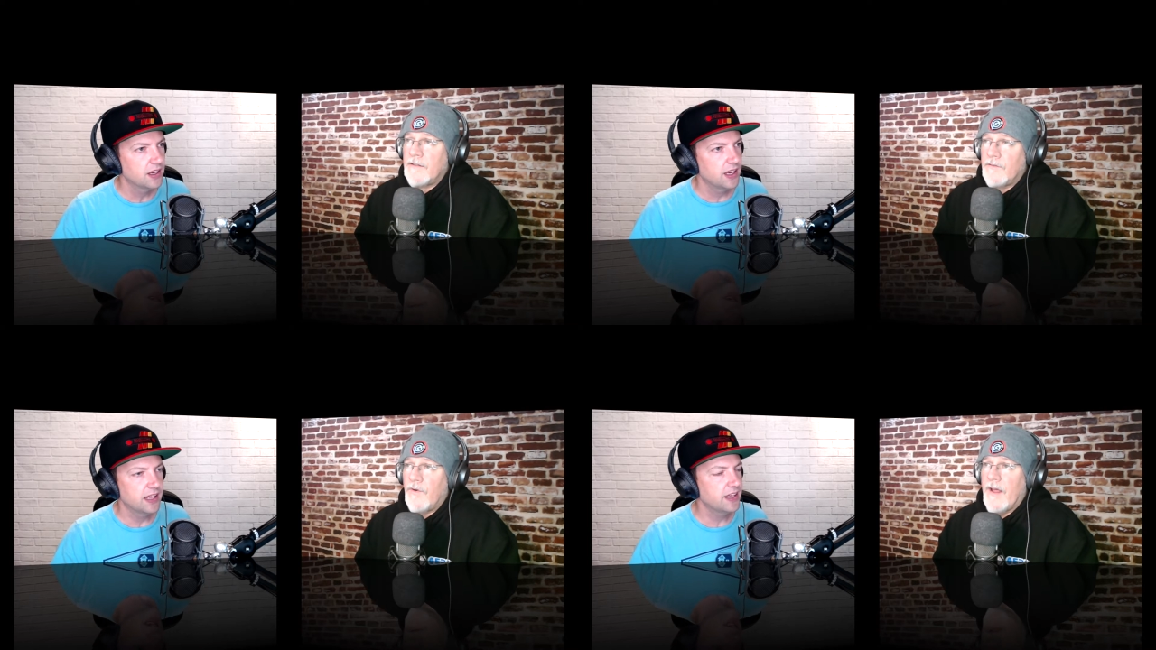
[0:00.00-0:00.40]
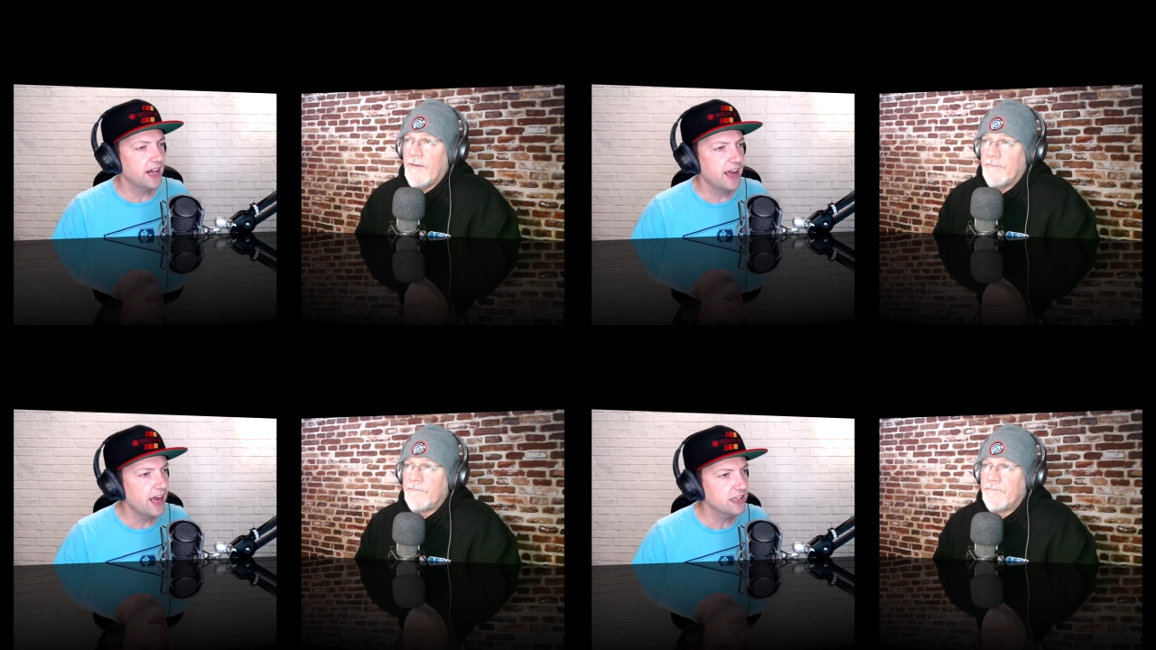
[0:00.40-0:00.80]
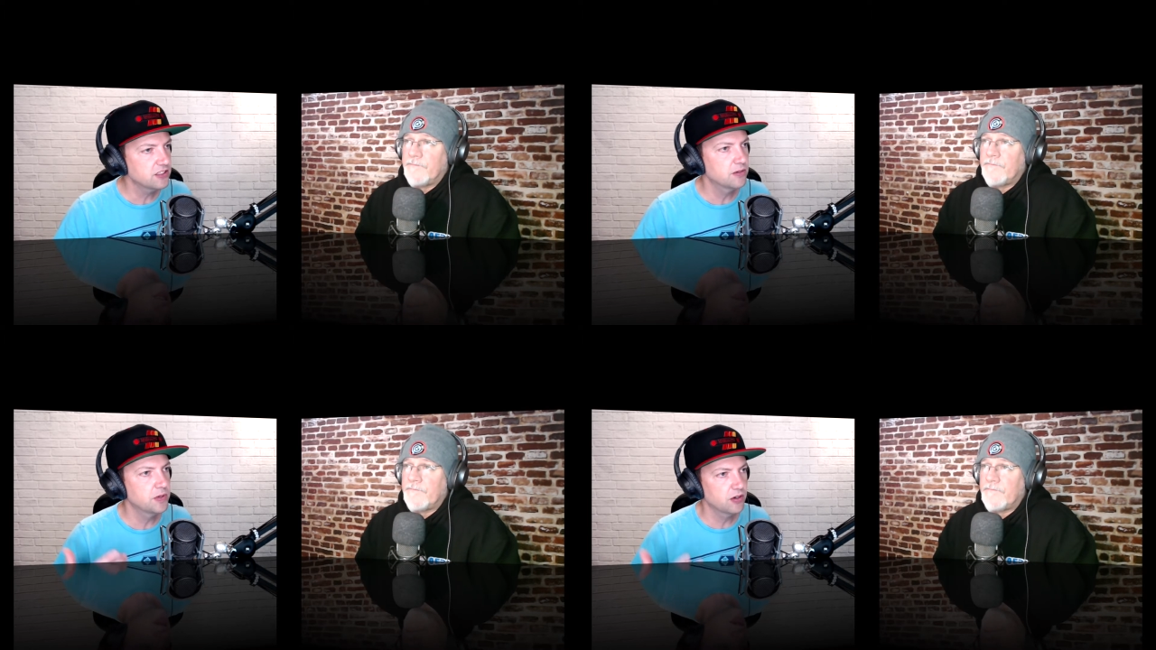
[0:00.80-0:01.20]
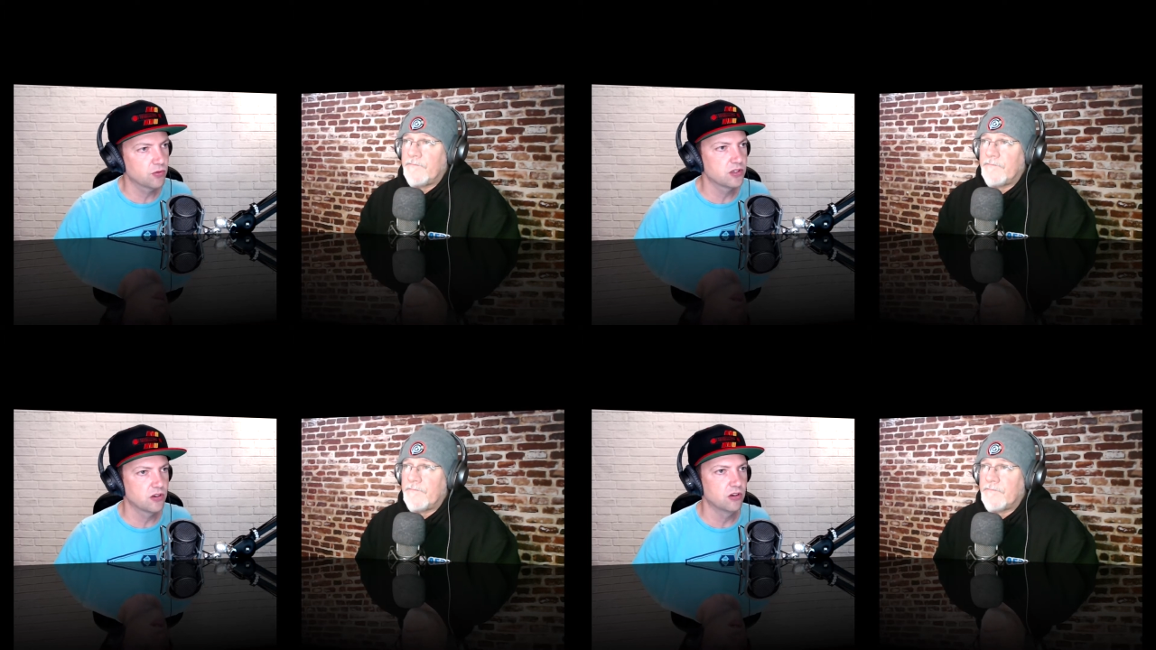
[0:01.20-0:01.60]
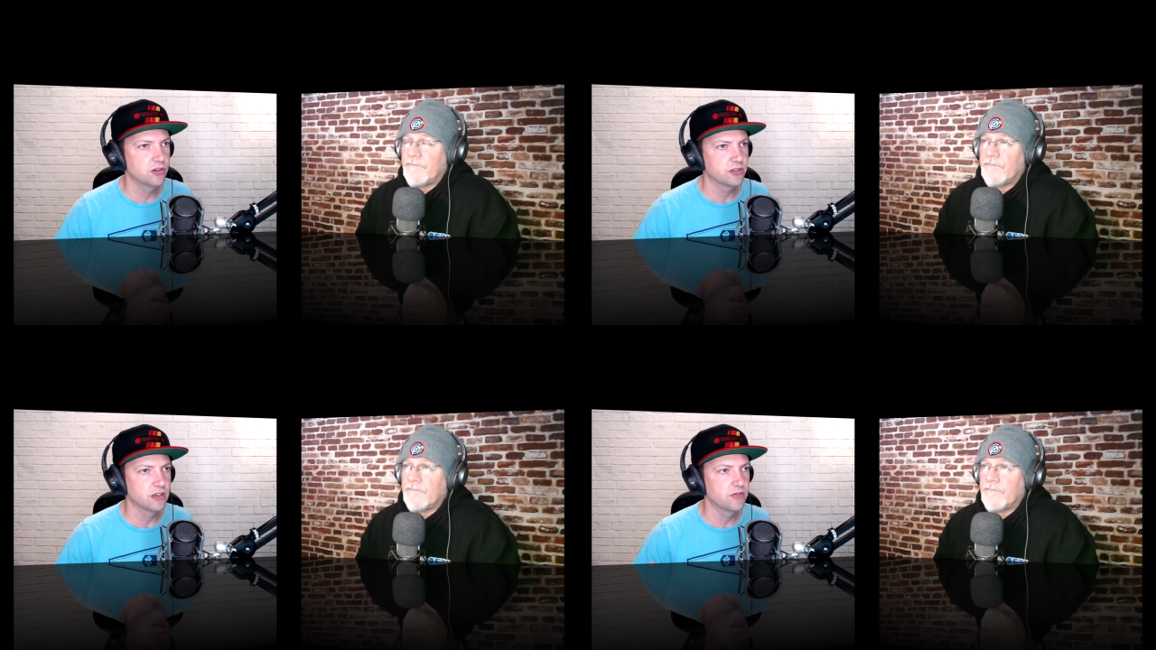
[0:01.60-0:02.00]
Speaker 1: and right. that has to be a
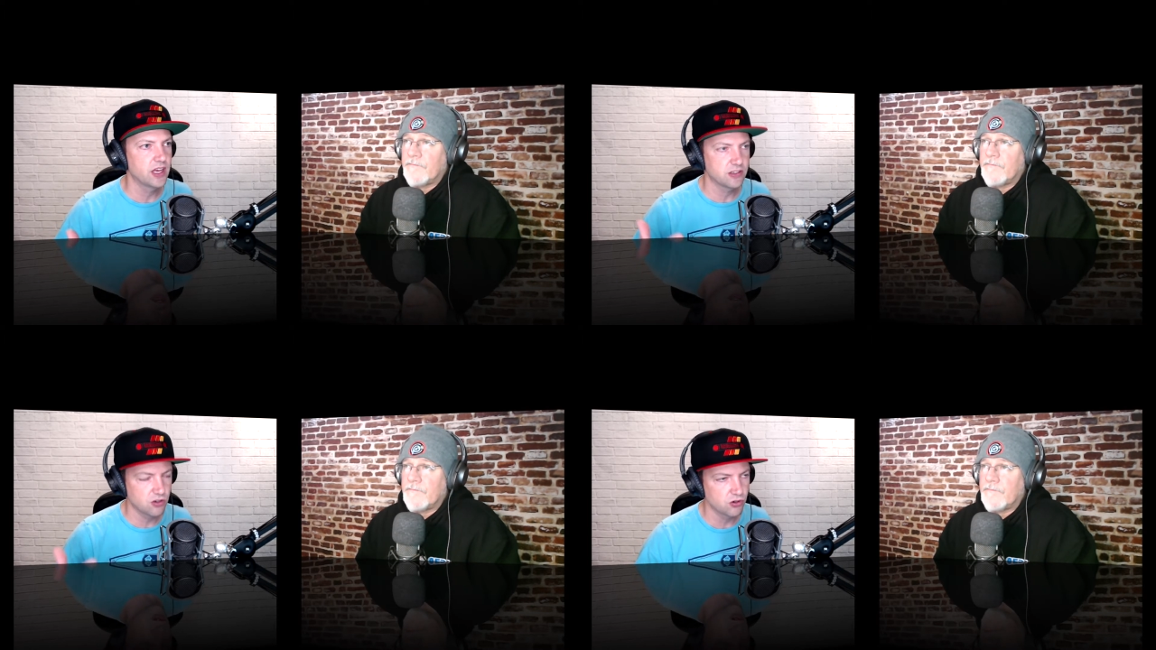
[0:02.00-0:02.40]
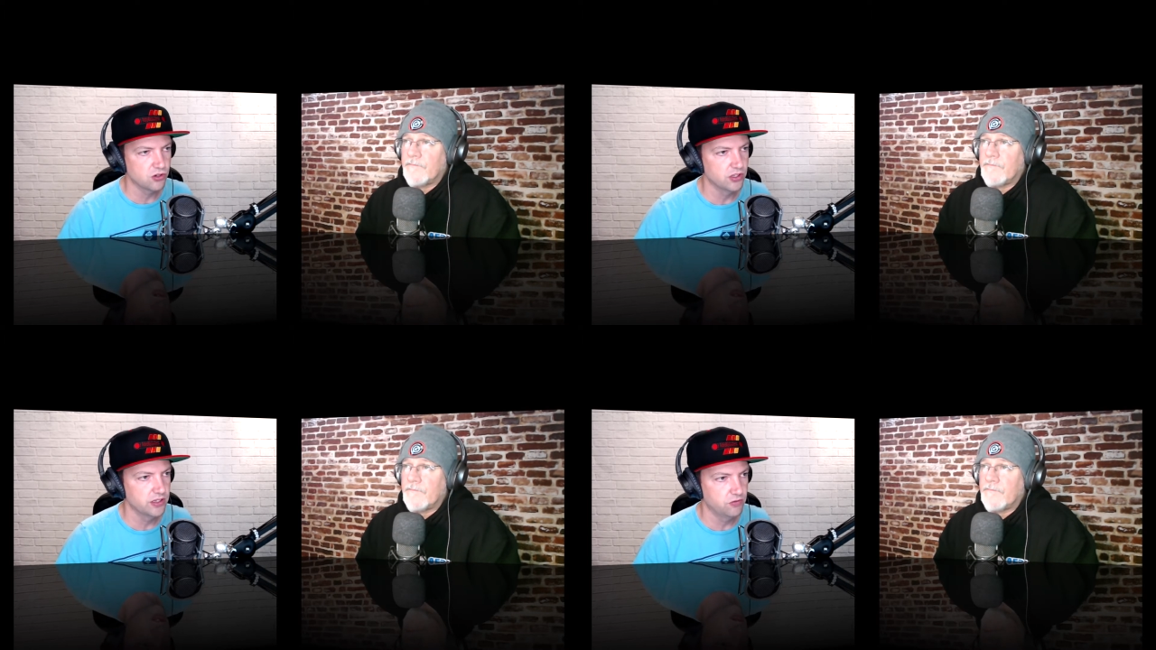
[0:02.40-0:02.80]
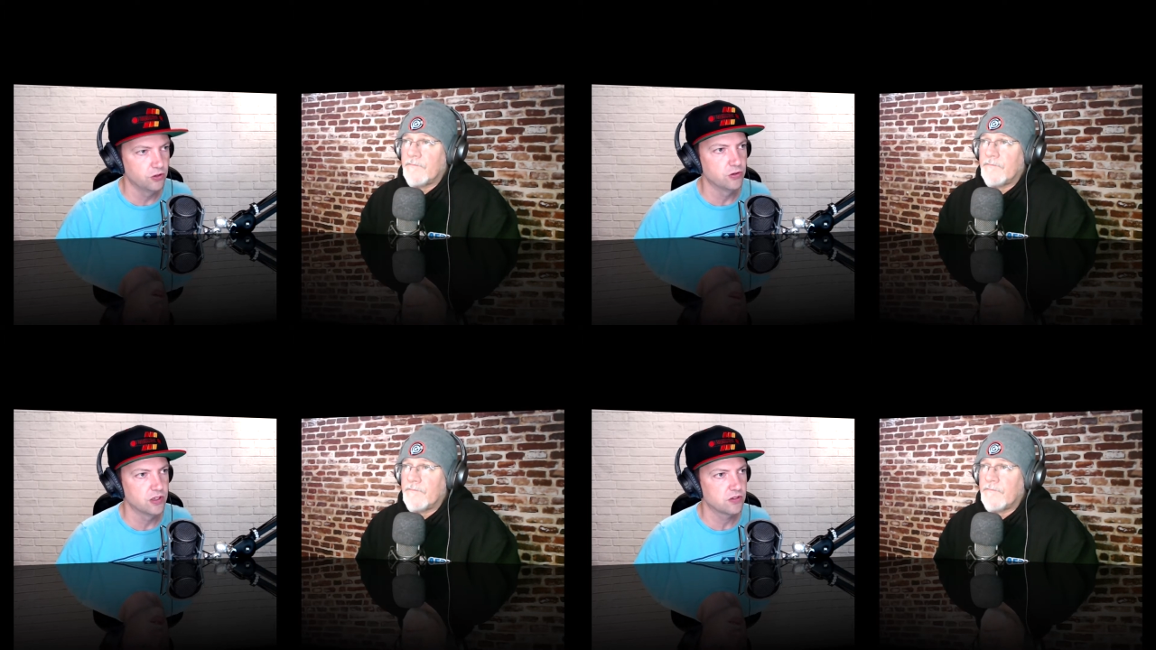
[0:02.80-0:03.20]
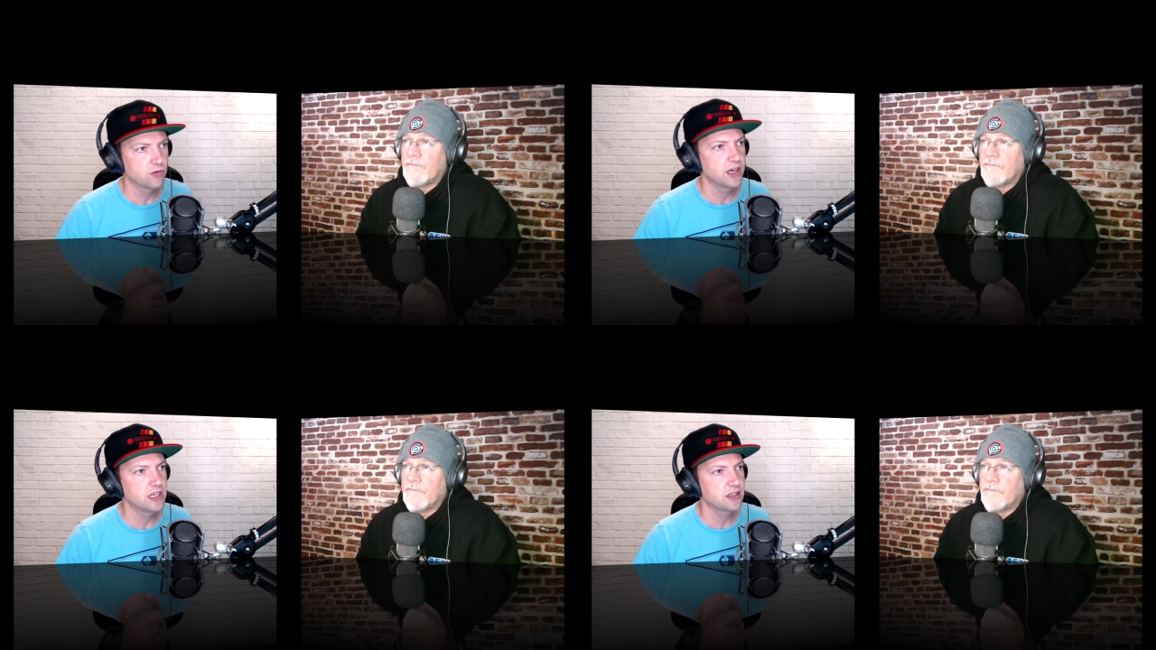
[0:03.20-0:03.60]
result of that social influence, right?